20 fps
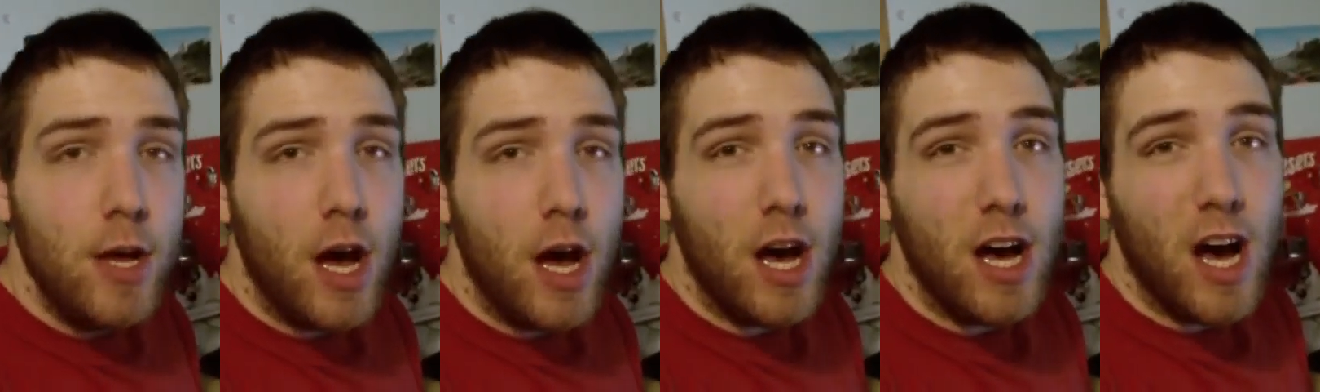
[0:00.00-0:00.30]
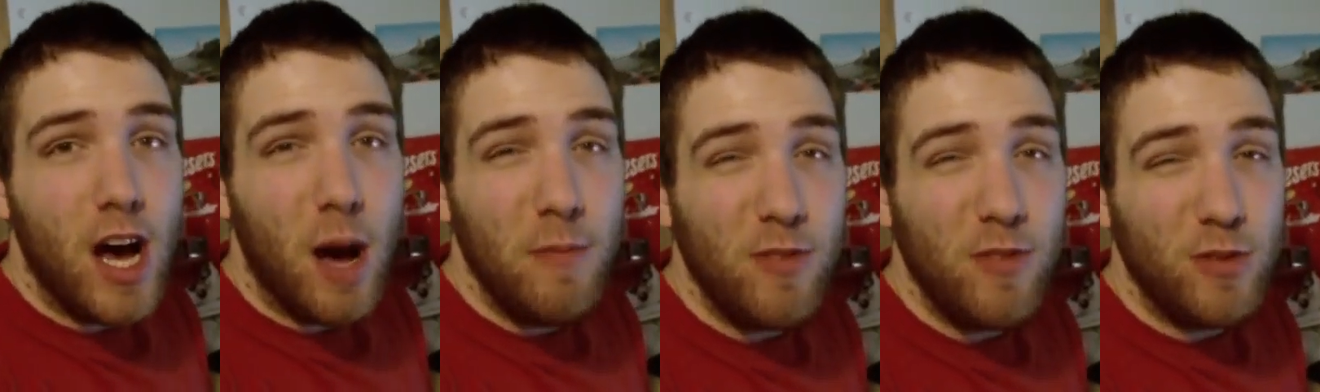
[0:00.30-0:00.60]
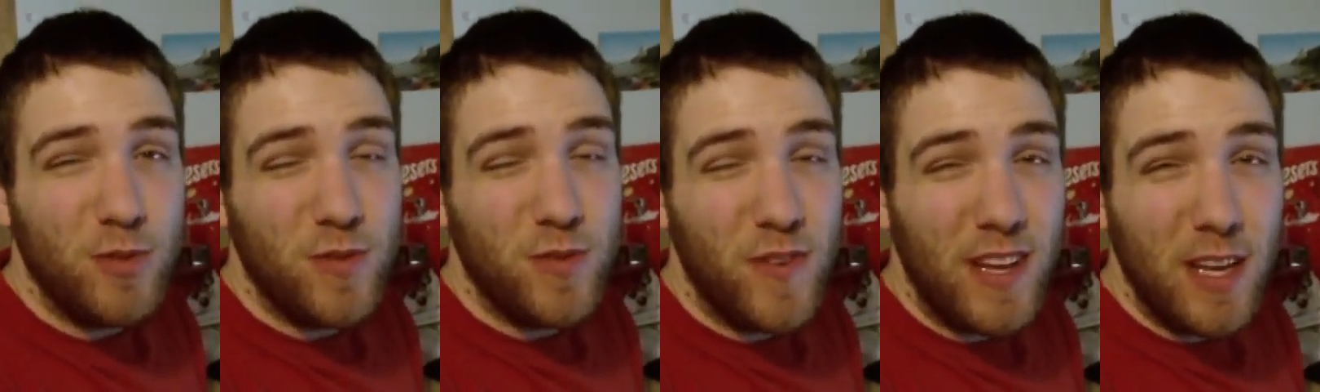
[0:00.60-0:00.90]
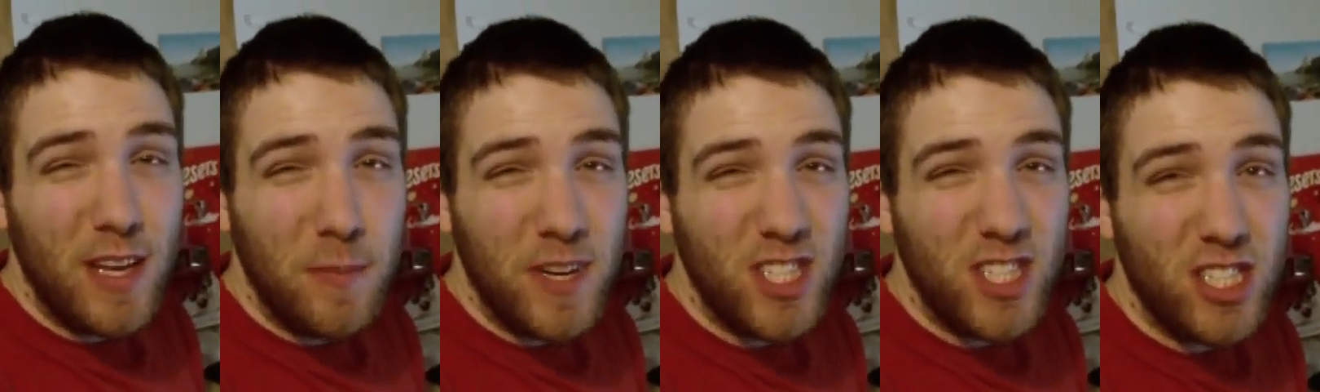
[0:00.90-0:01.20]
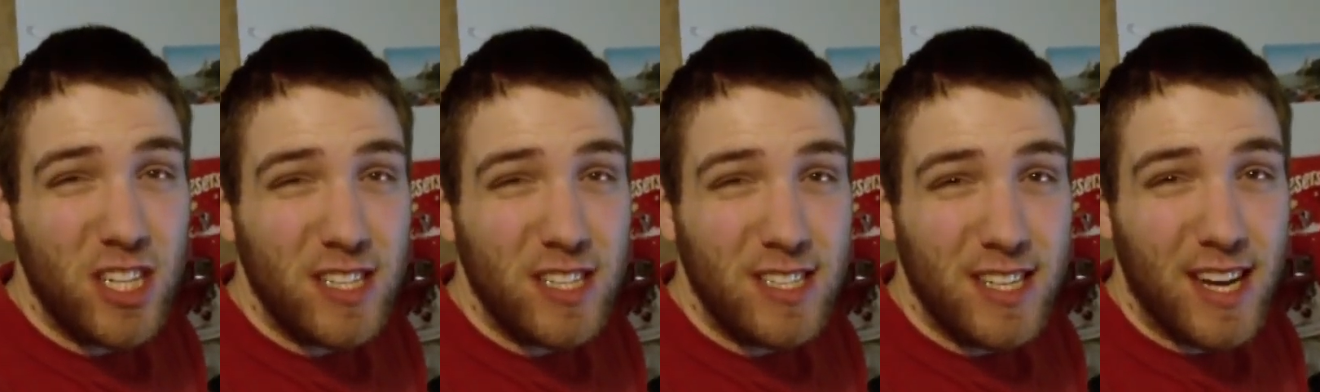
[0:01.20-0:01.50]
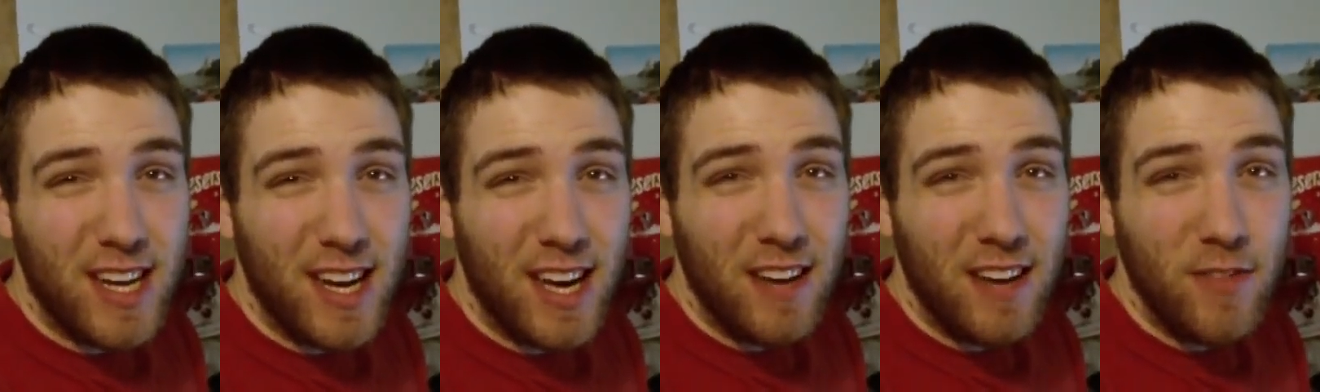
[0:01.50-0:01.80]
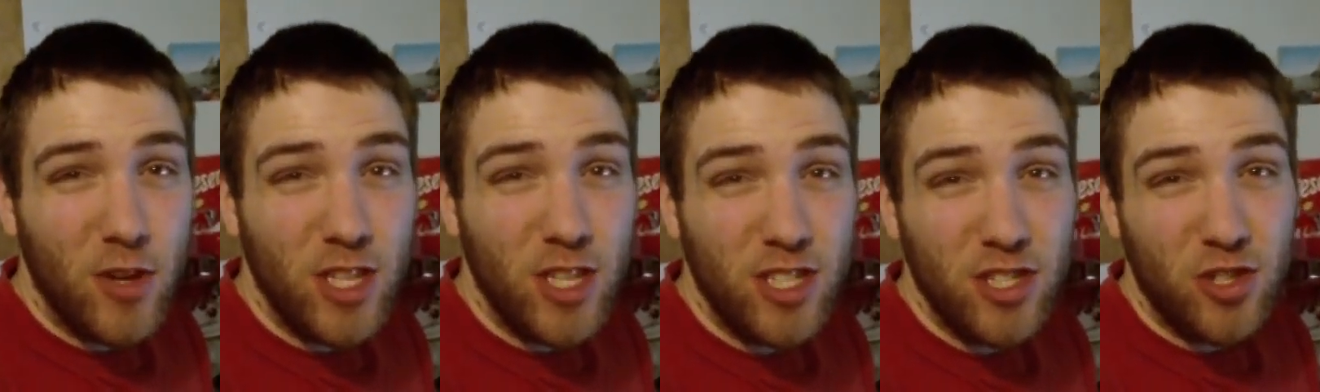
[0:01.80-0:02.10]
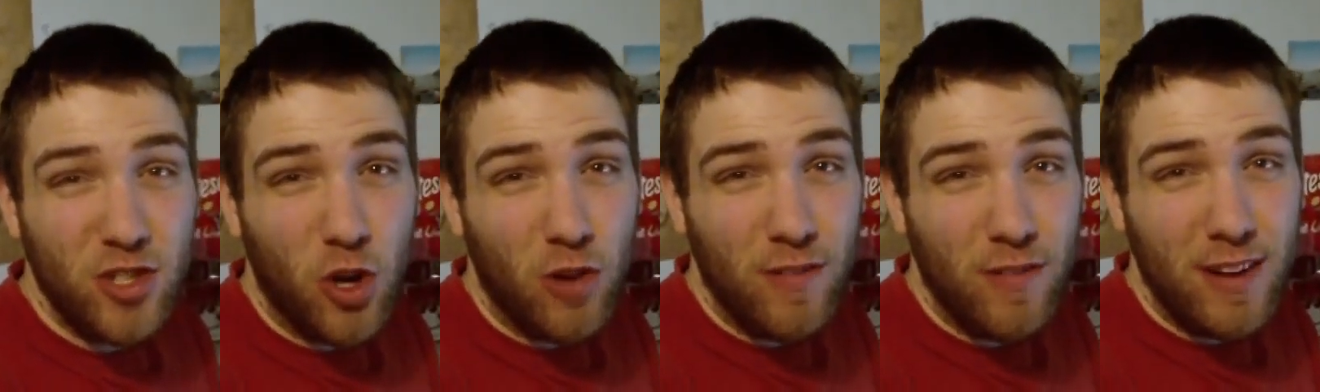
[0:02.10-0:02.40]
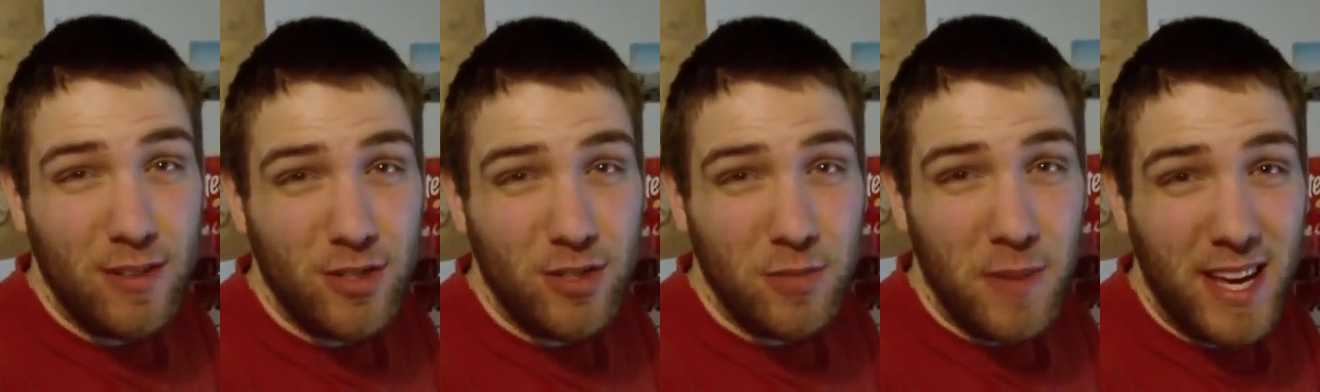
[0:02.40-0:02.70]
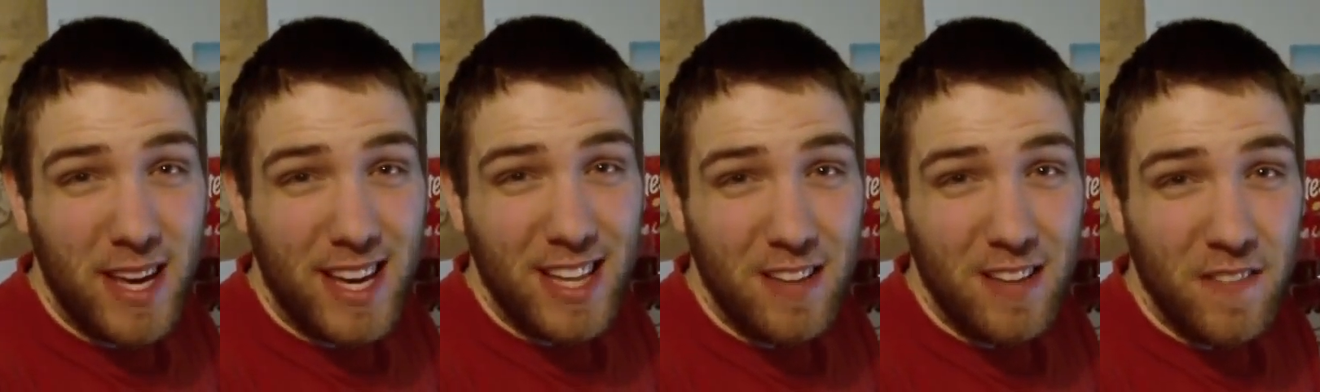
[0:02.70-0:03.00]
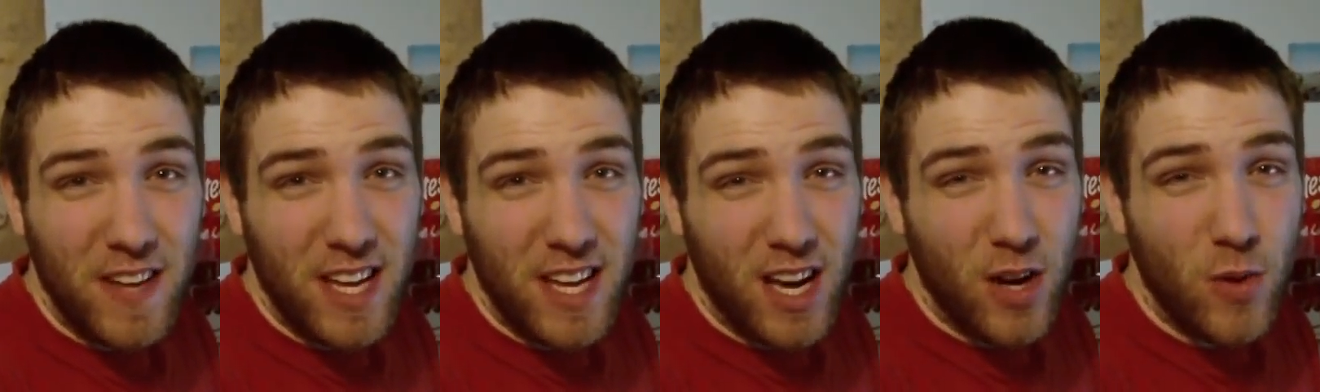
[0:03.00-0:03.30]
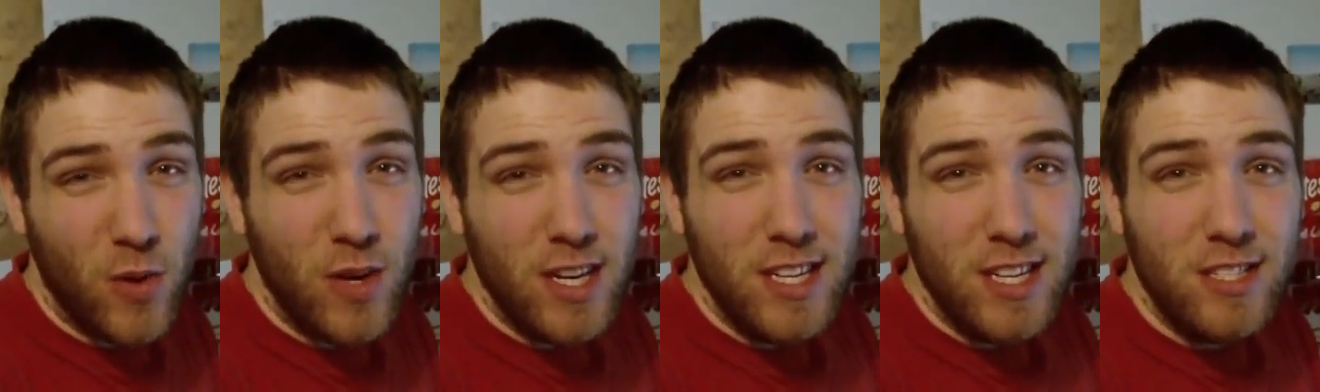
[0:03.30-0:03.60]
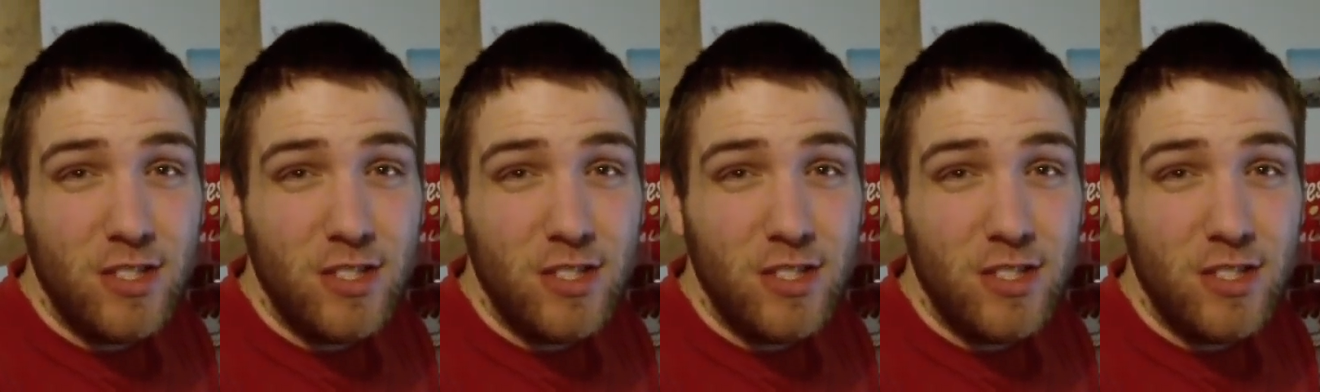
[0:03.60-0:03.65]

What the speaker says: I was feeling a bit shit today and I've only just gotten around to making the video.